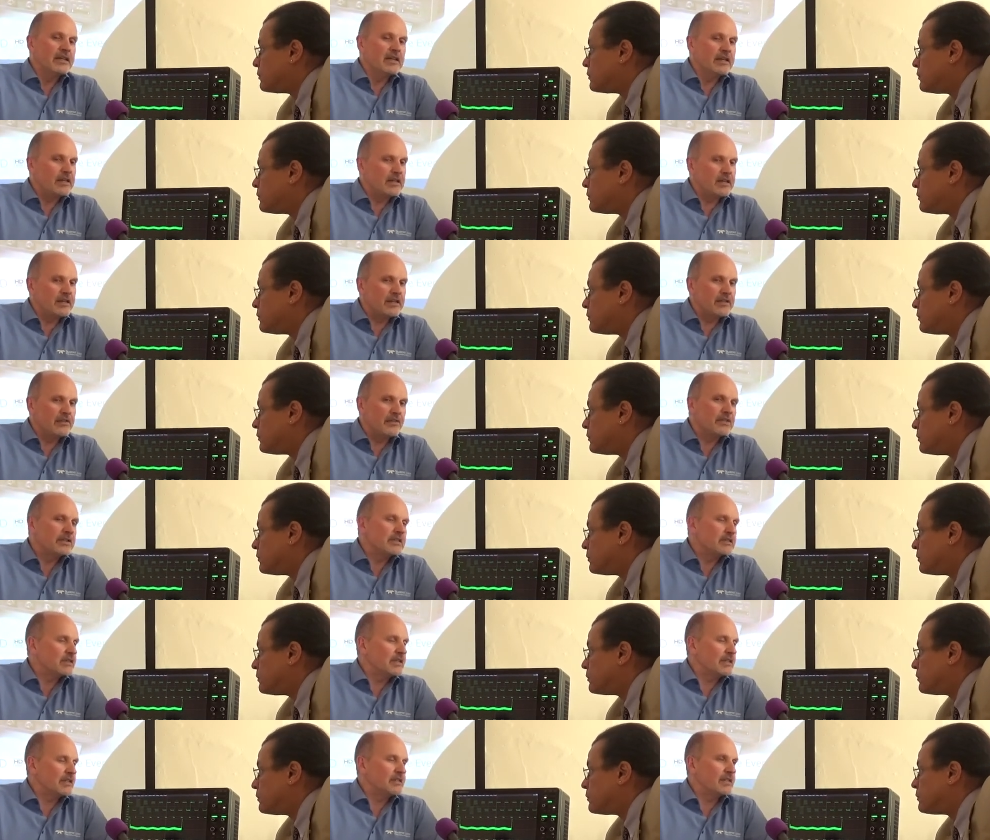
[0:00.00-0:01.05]
Speaker 1: uh, and
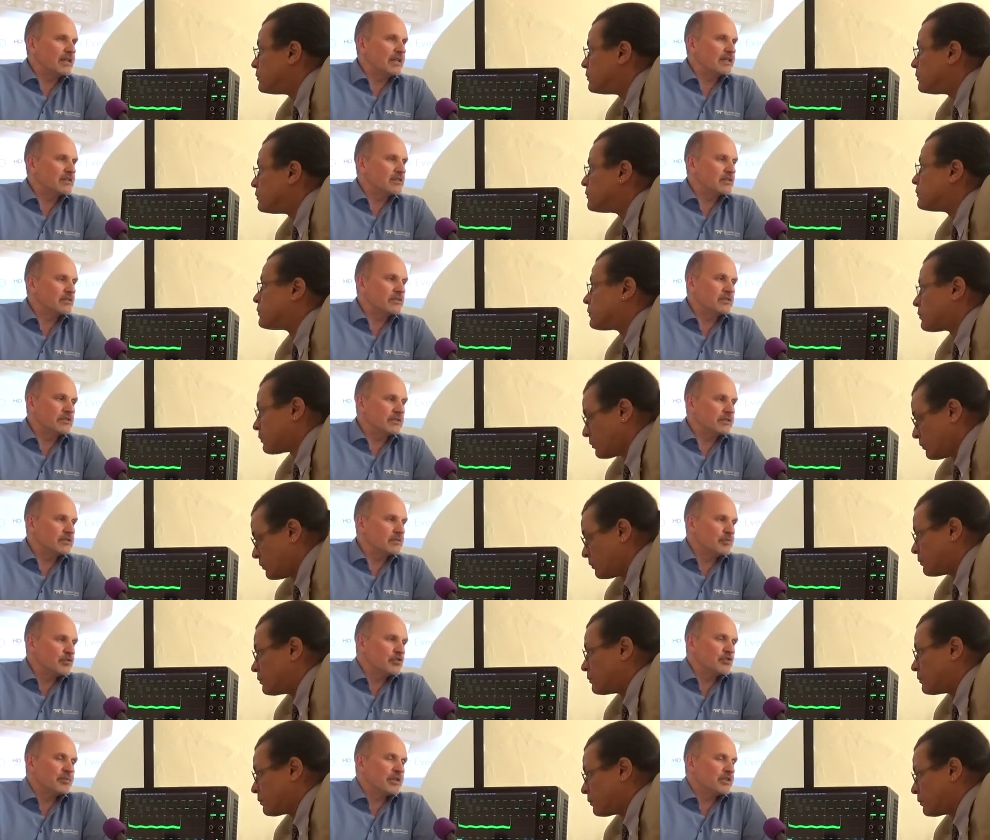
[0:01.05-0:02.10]
things like that. So it's a
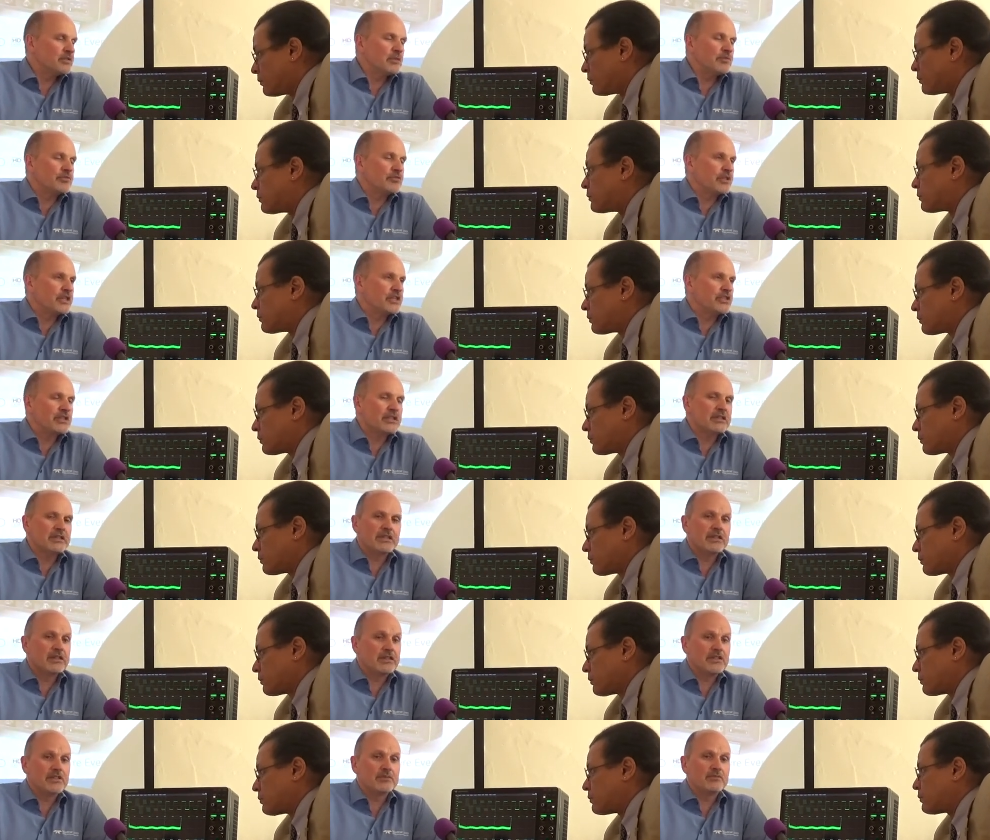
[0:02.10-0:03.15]
push button operation and the
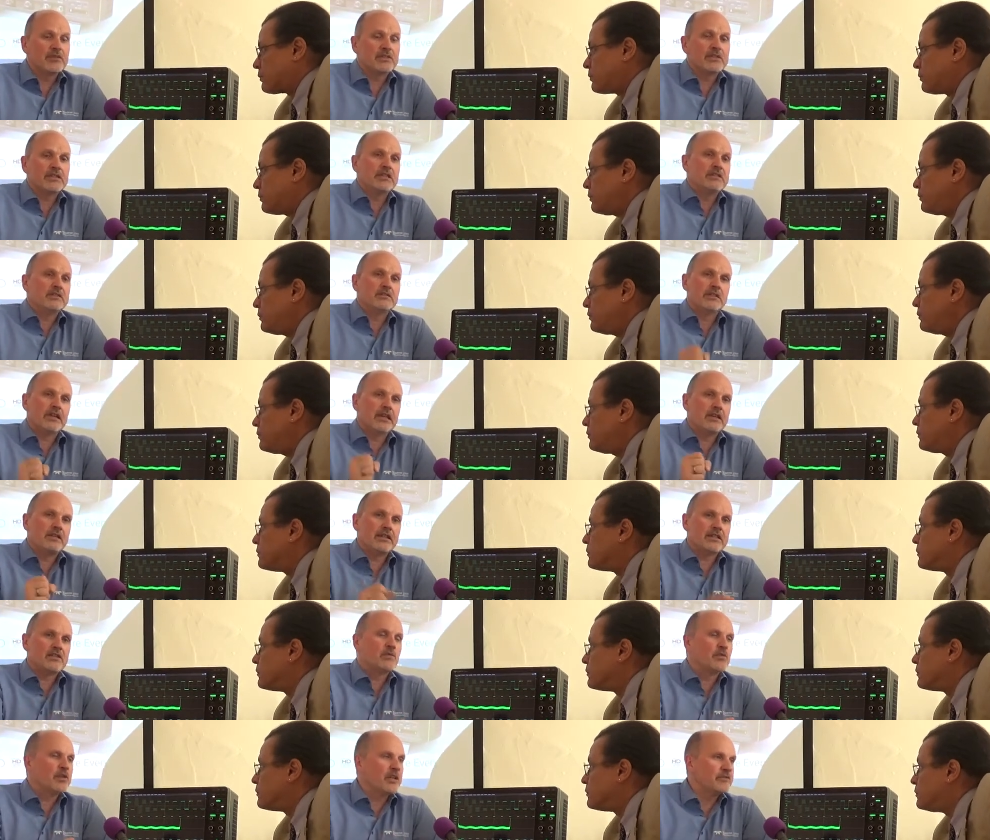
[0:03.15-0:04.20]
customer sees, okay,
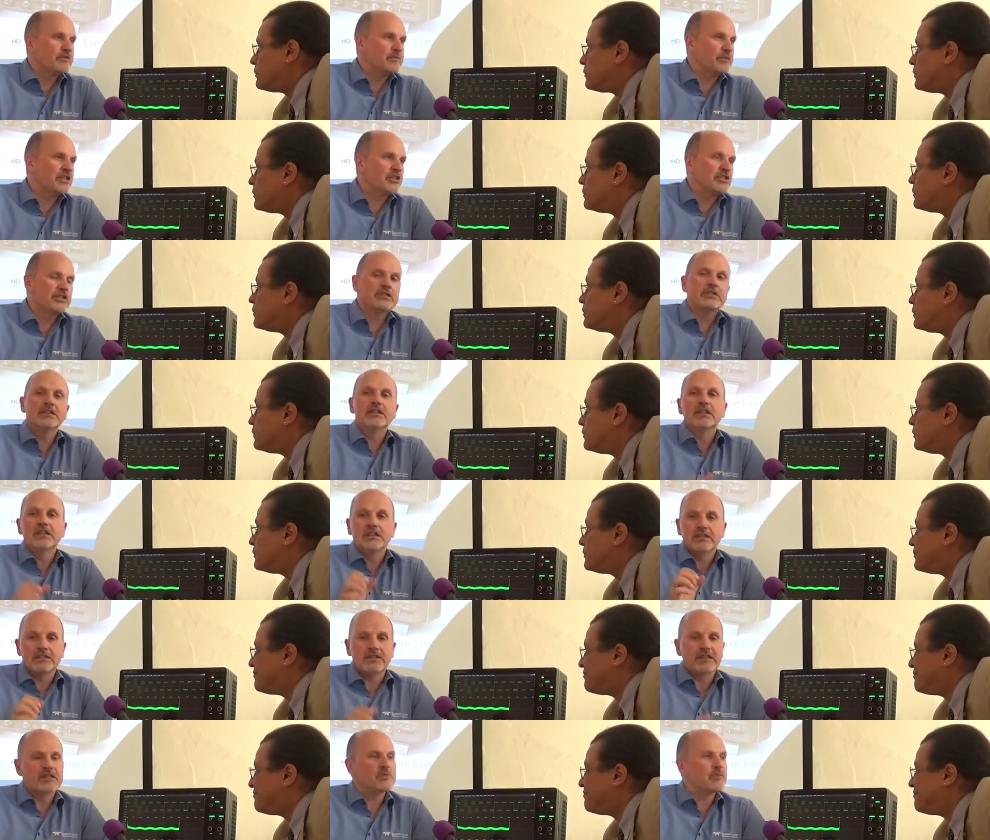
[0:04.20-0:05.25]
that's what I've measured,
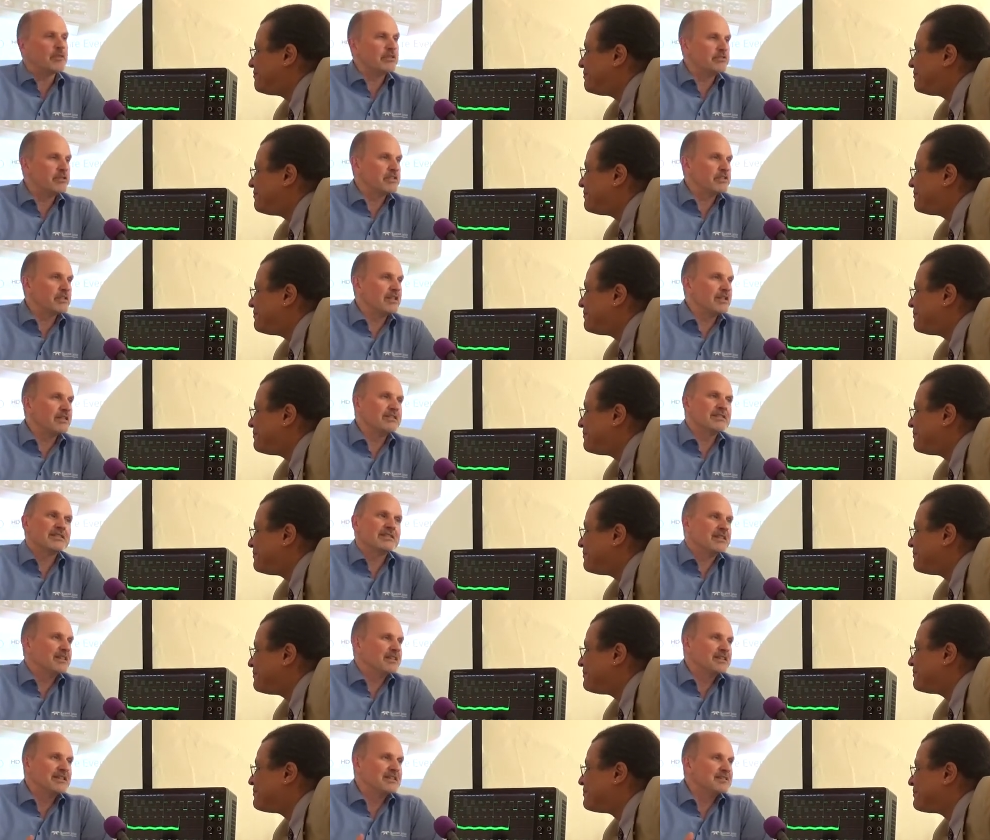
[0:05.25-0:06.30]
that's my result and
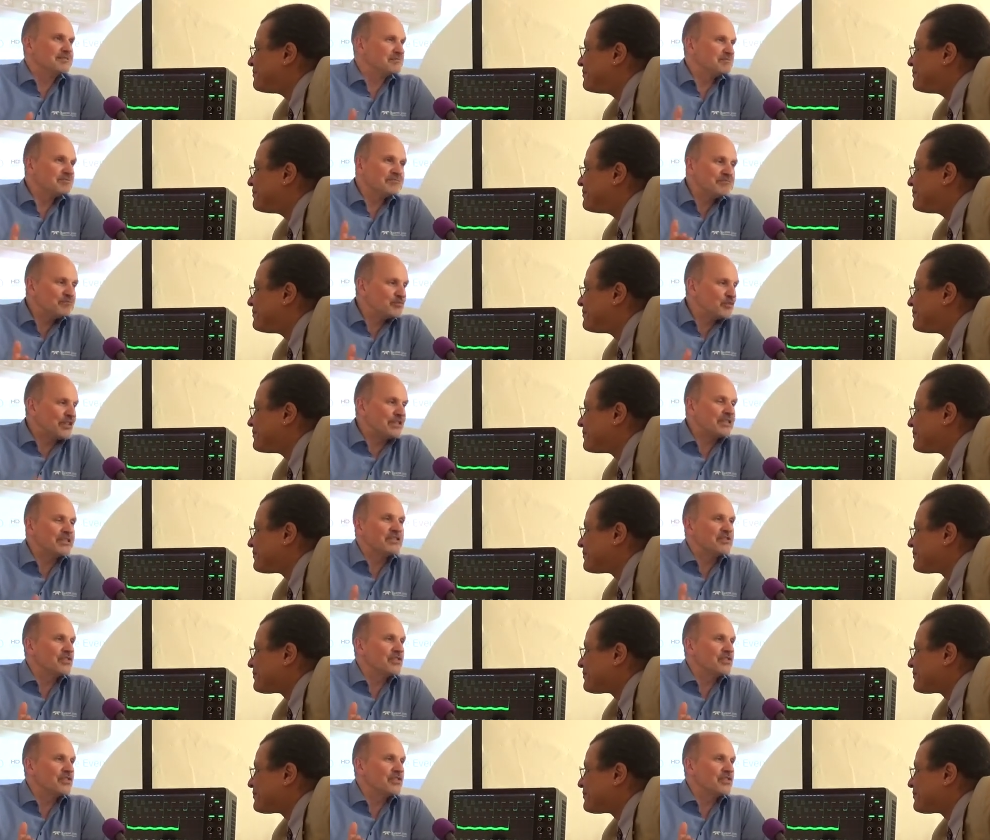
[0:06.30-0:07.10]
I can print it,